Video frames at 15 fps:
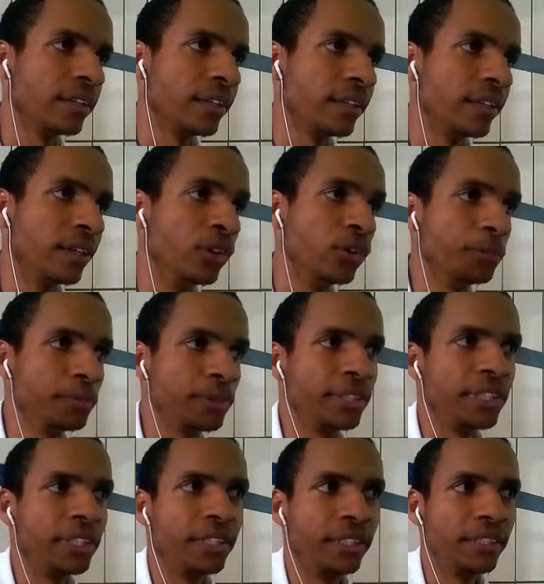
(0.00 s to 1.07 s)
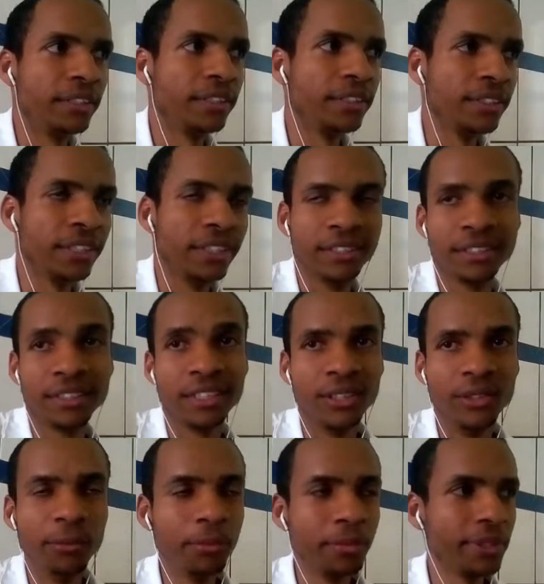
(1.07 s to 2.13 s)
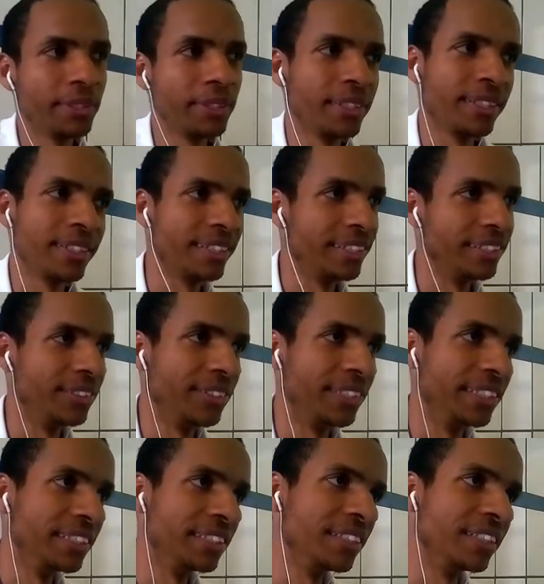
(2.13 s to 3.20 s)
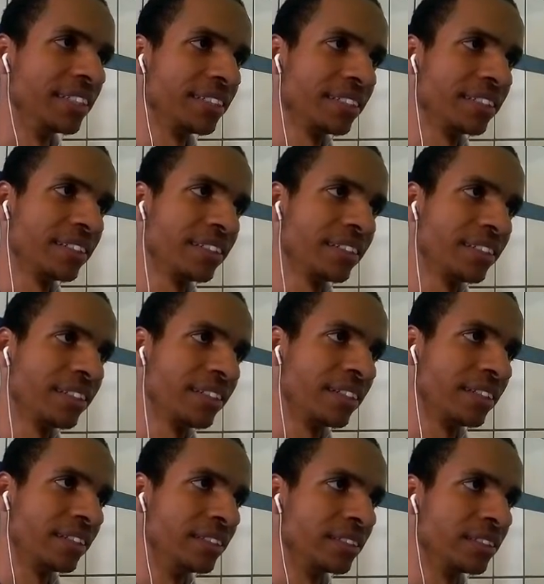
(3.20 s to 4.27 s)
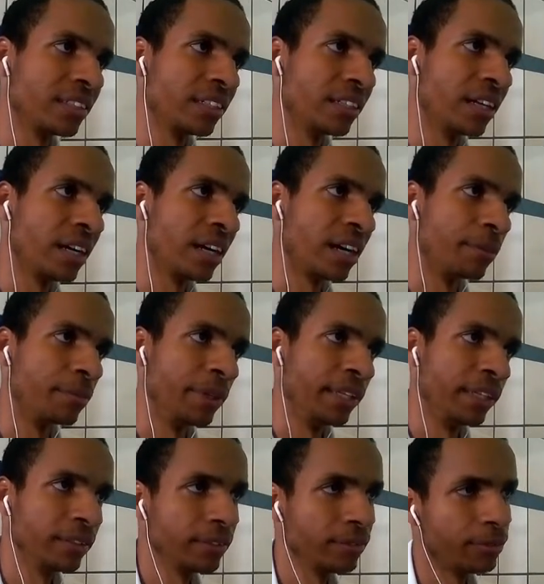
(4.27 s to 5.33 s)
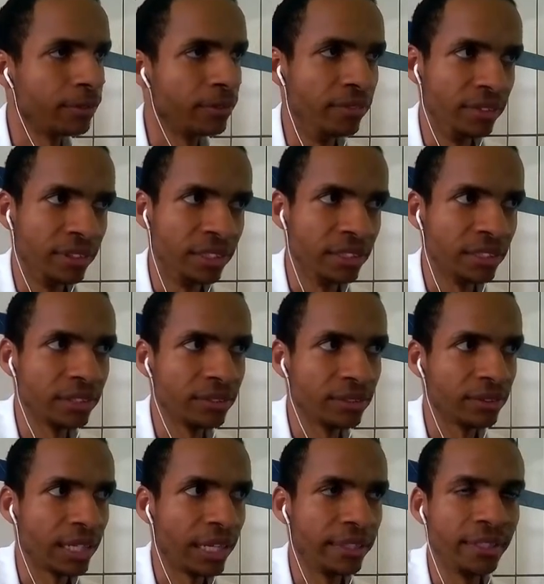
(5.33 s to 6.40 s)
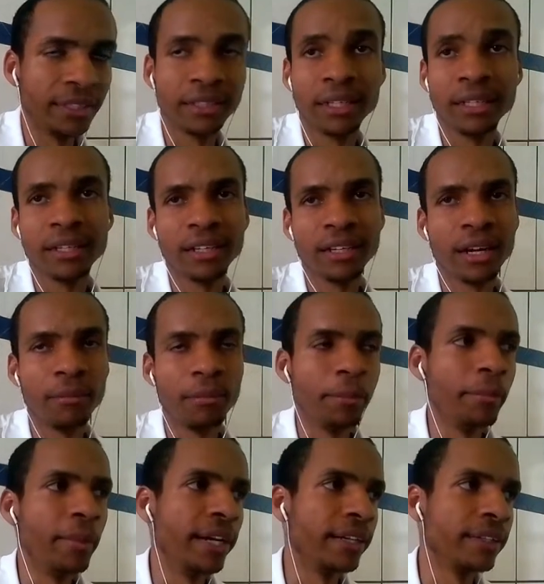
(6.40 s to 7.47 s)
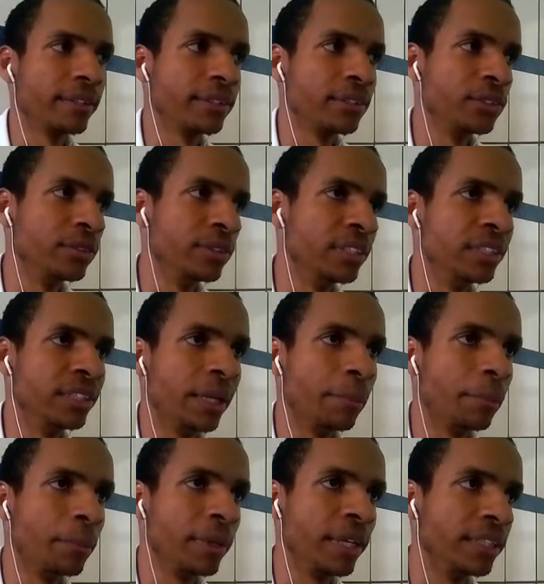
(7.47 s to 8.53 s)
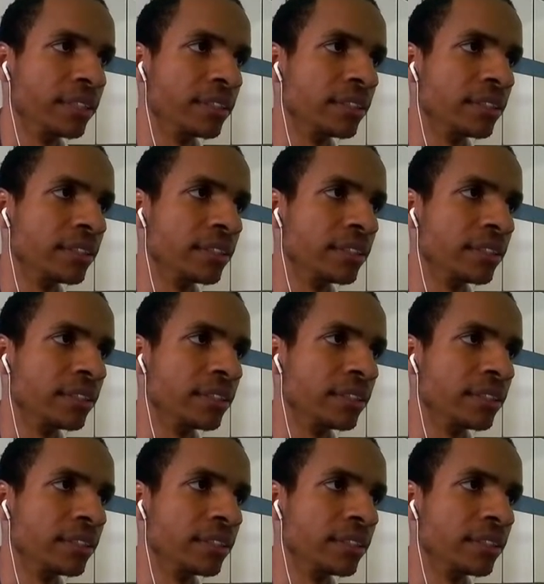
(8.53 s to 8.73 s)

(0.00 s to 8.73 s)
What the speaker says: loops here, okay, it's a loop, as you can see, it's coming from this slide and coming back to the same place.